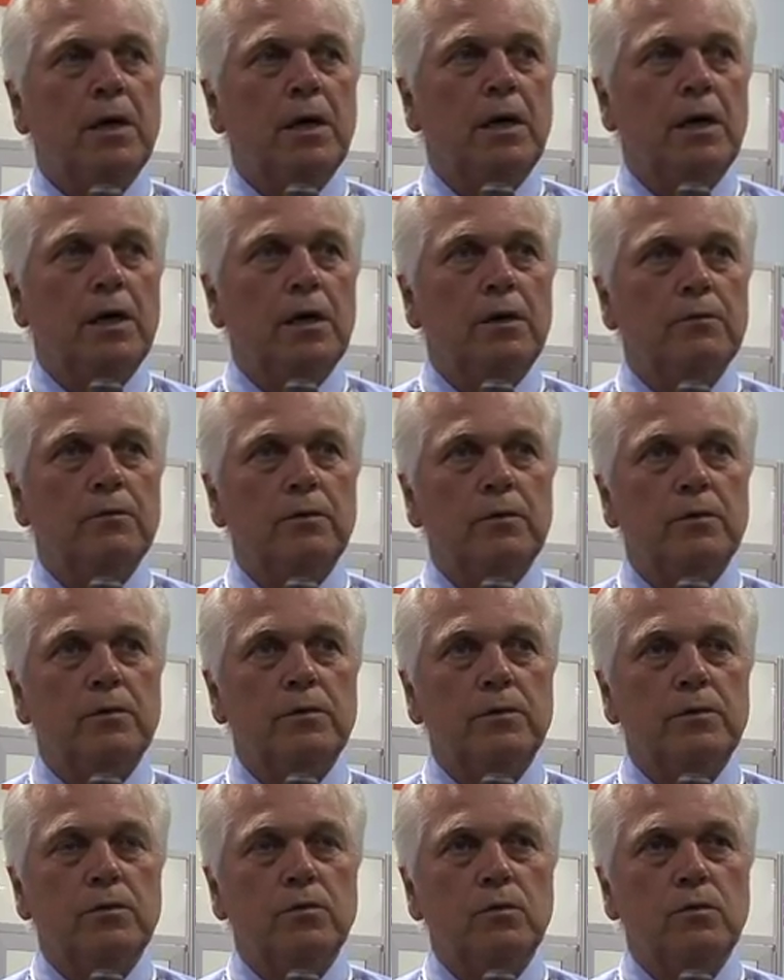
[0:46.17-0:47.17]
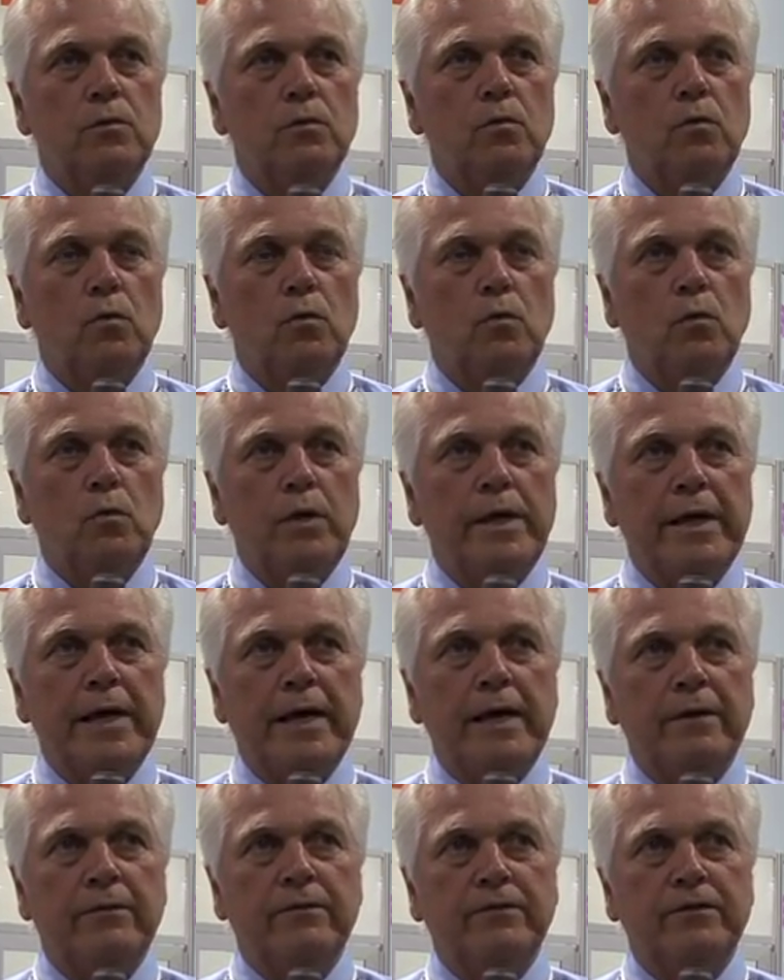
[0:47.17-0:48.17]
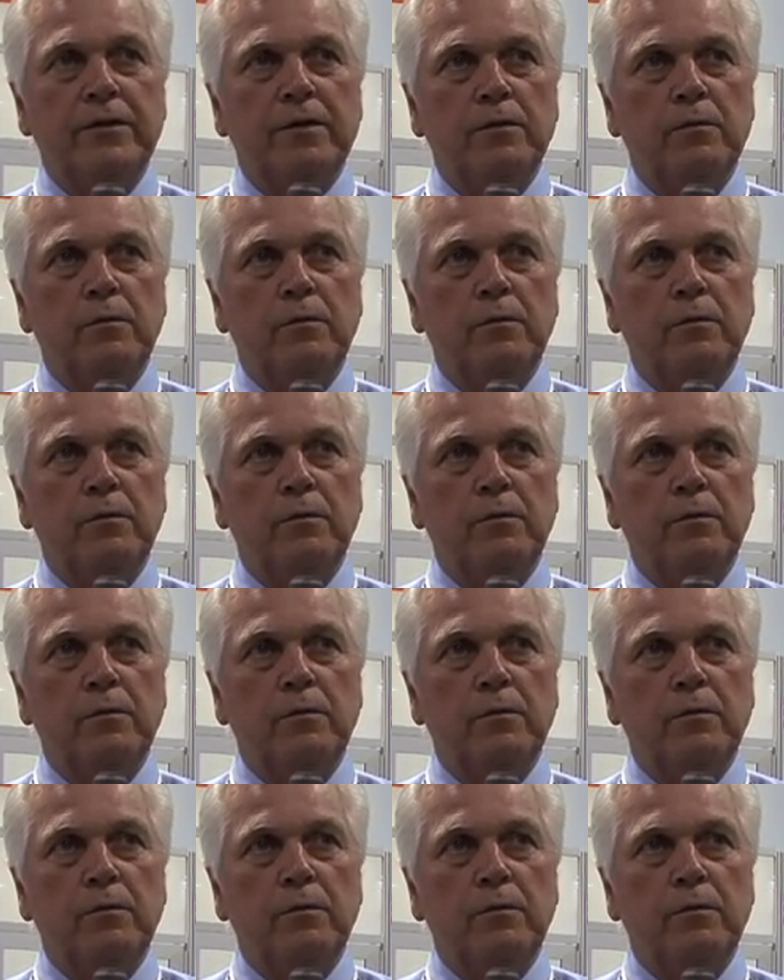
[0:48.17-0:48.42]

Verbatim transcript: Uh, we have,